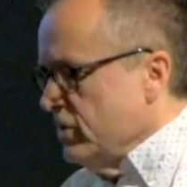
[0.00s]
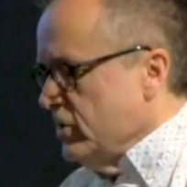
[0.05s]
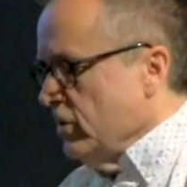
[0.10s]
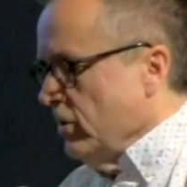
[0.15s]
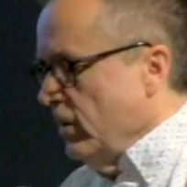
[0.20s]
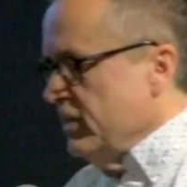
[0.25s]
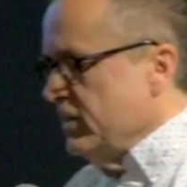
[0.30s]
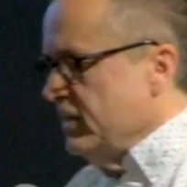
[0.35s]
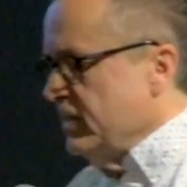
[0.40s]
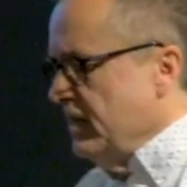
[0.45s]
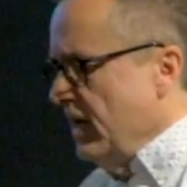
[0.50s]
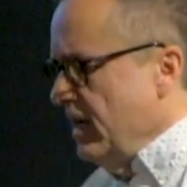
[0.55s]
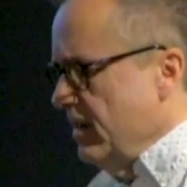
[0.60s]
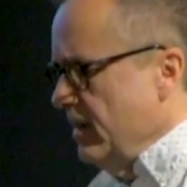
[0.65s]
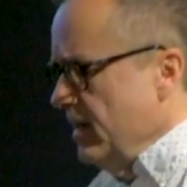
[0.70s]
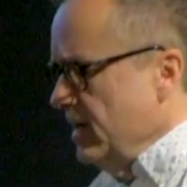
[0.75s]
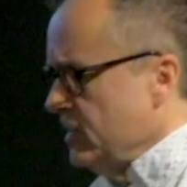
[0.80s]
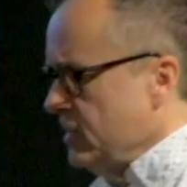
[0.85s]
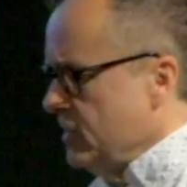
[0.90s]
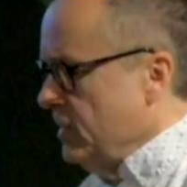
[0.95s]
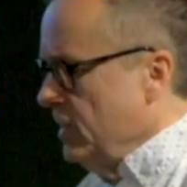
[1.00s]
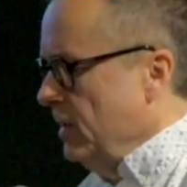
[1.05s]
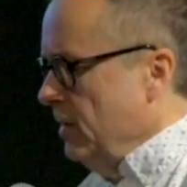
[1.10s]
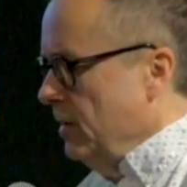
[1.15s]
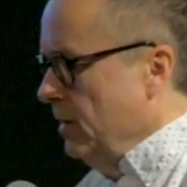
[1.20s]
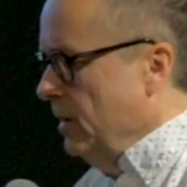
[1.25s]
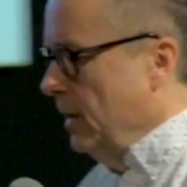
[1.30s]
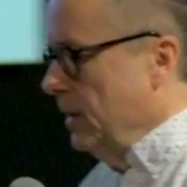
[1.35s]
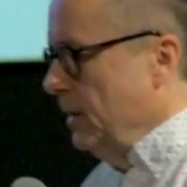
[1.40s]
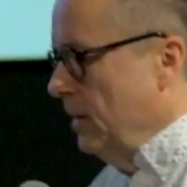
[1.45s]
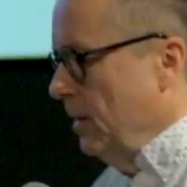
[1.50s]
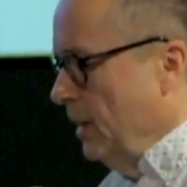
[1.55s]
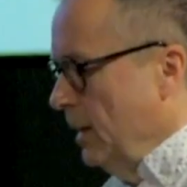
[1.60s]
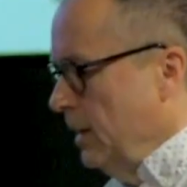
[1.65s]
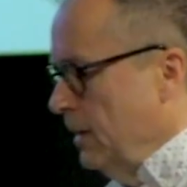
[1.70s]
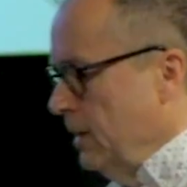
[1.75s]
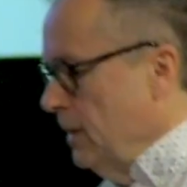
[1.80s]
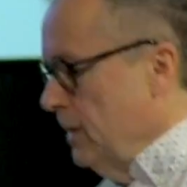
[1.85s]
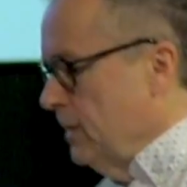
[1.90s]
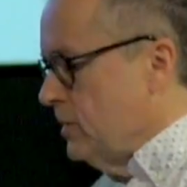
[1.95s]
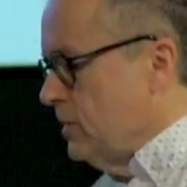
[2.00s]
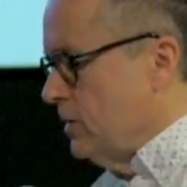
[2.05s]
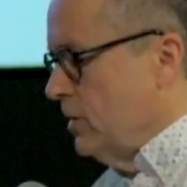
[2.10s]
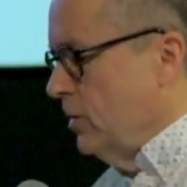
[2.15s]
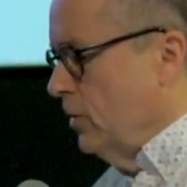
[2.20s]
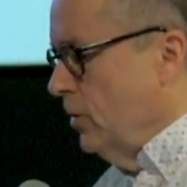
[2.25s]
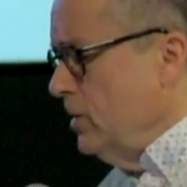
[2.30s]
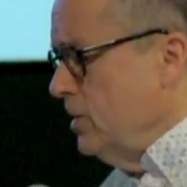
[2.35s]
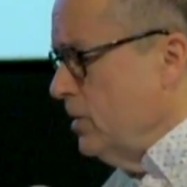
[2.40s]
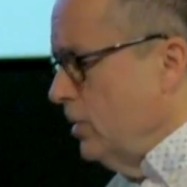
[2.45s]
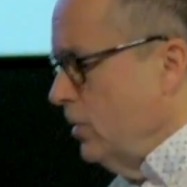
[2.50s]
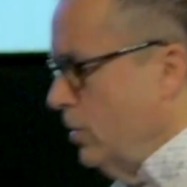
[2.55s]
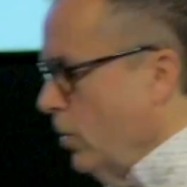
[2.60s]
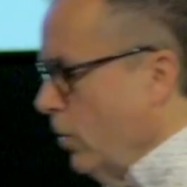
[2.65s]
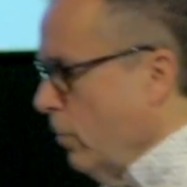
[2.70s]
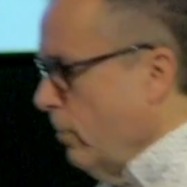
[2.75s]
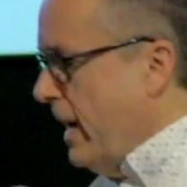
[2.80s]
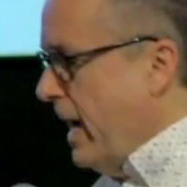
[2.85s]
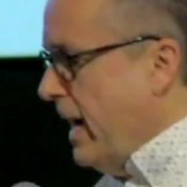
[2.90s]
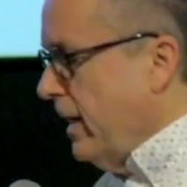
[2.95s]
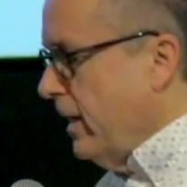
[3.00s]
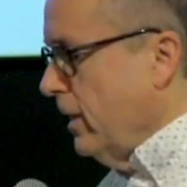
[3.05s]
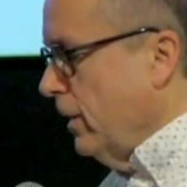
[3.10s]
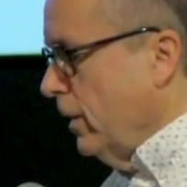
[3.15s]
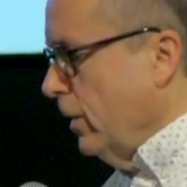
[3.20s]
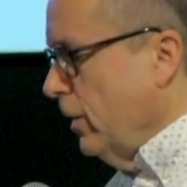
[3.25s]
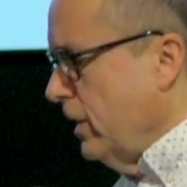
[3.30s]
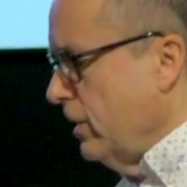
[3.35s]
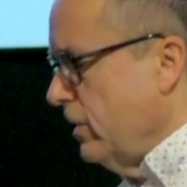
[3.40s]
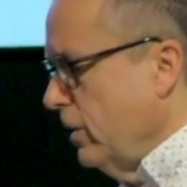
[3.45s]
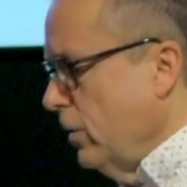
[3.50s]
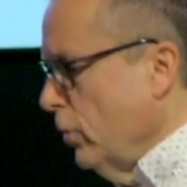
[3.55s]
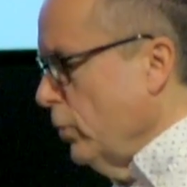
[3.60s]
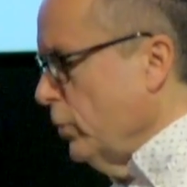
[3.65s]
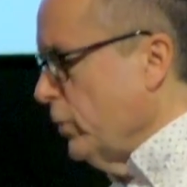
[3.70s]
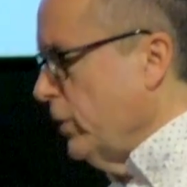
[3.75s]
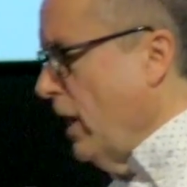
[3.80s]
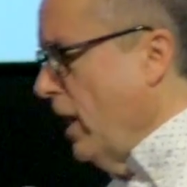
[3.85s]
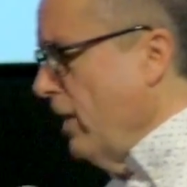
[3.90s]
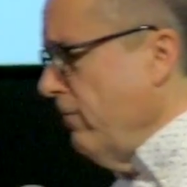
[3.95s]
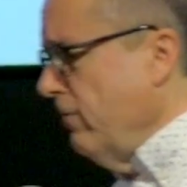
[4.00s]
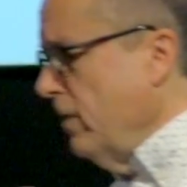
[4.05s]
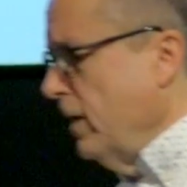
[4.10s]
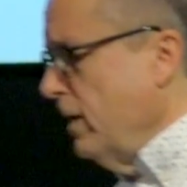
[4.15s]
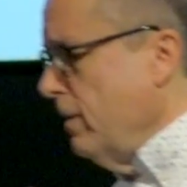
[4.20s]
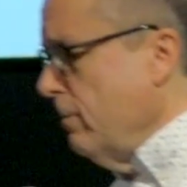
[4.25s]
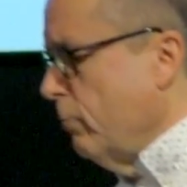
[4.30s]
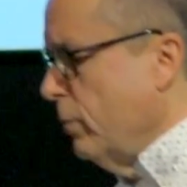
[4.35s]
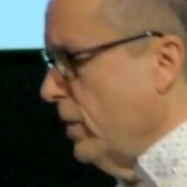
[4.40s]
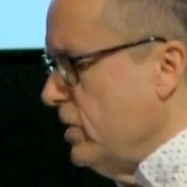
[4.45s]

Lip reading: I'd say this, that it's good to go back and look at the Old Covenant,